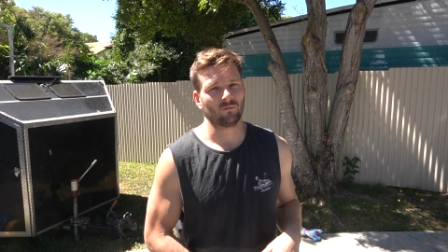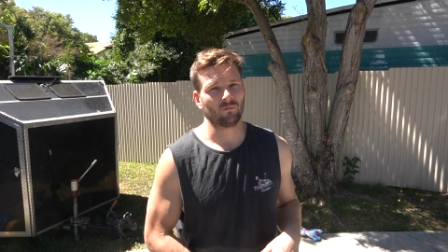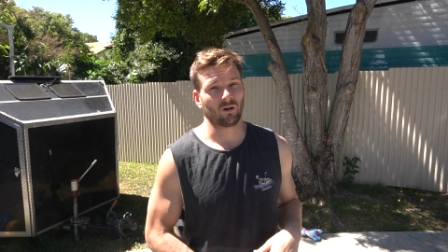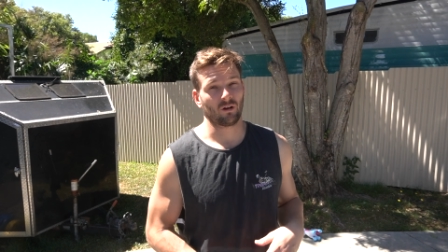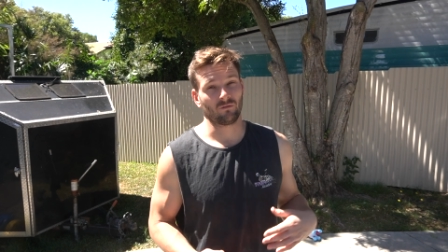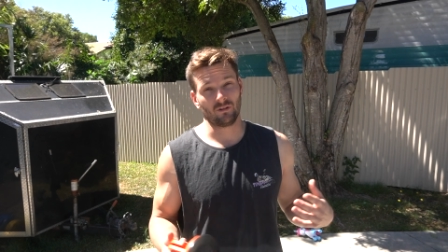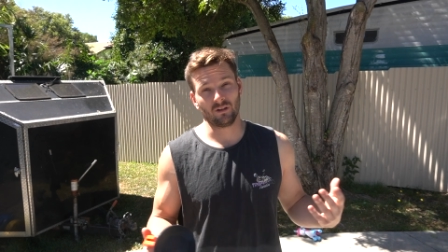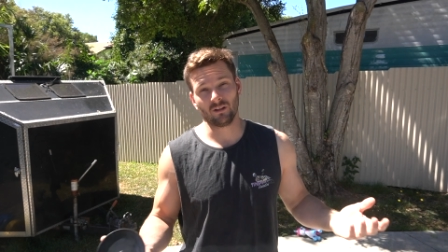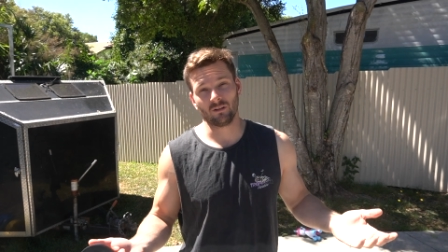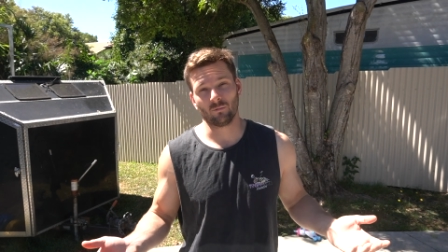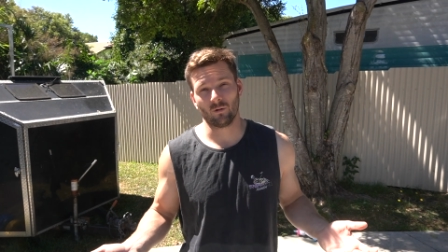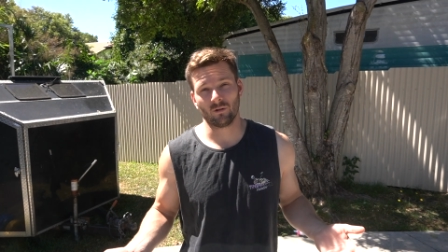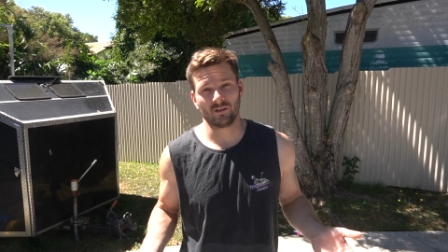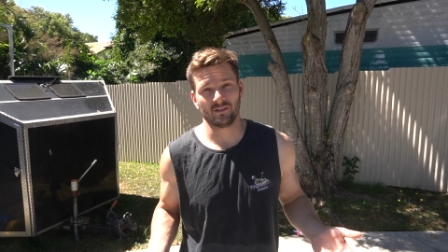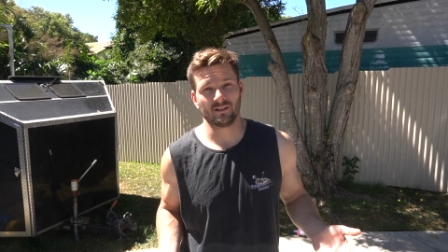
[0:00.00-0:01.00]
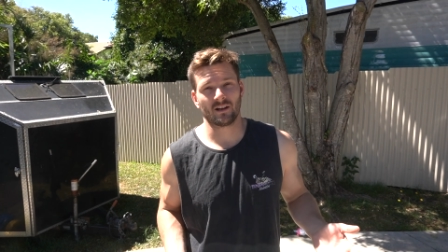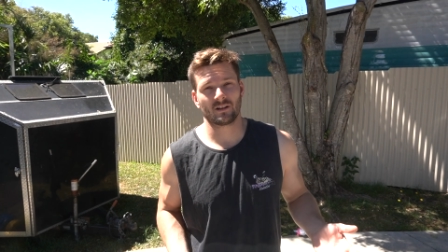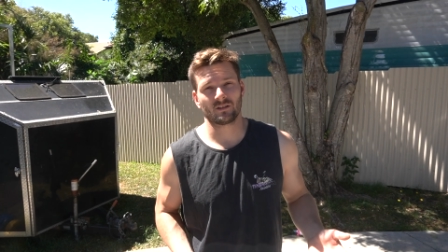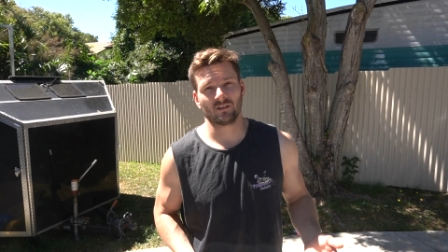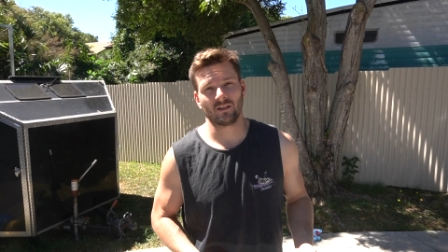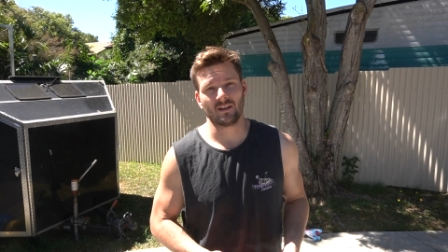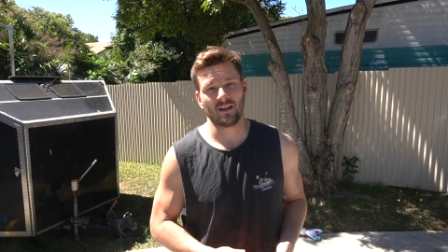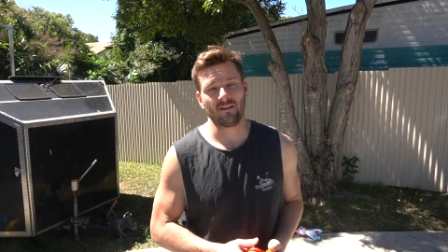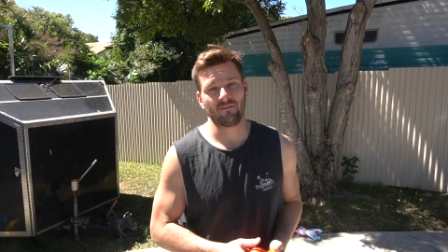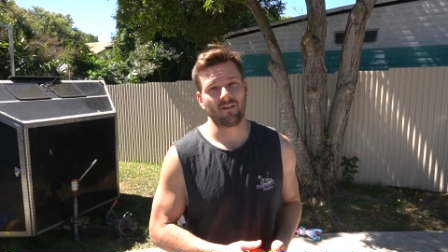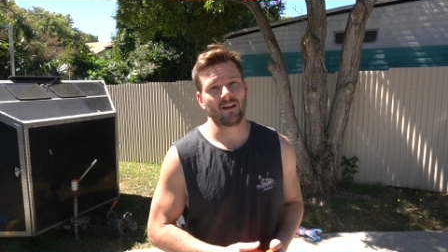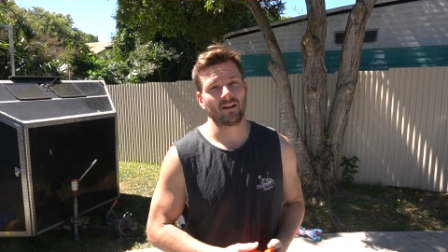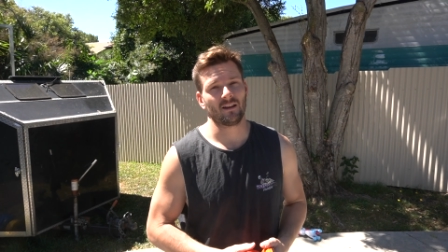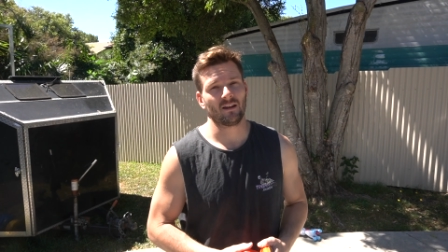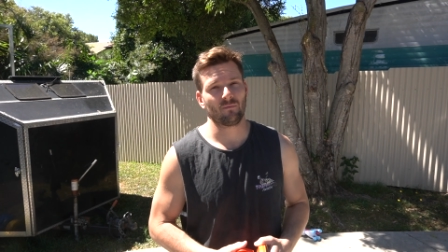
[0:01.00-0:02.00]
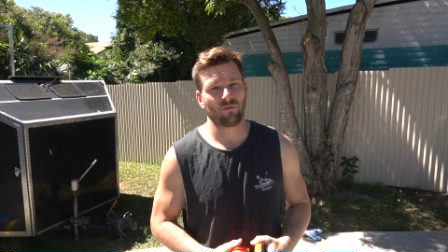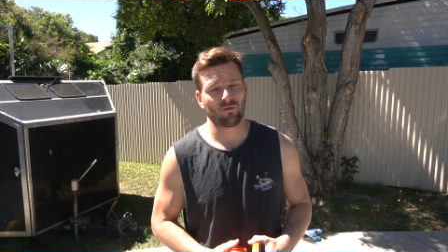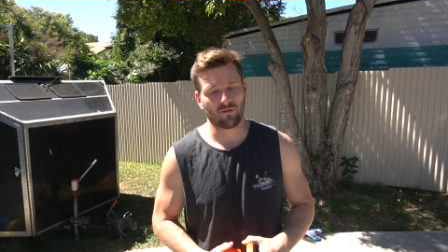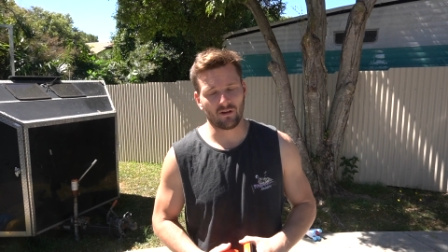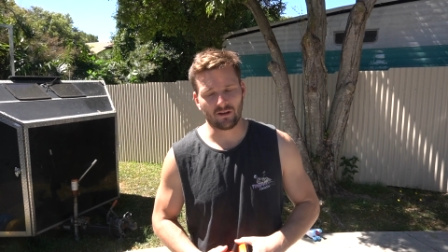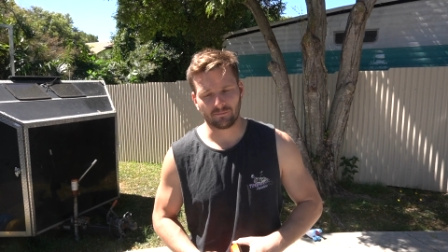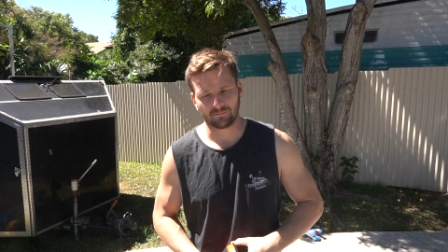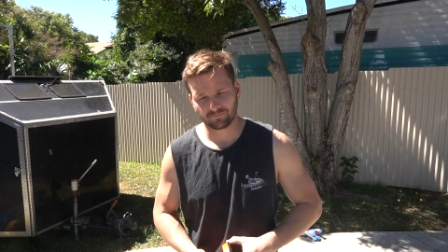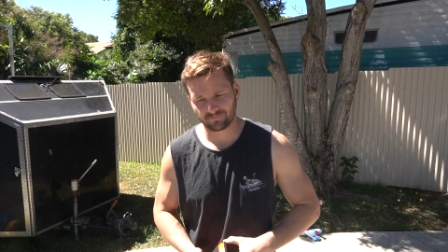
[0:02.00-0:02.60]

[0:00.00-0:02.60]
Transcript: what I really want is actually an F80 M3.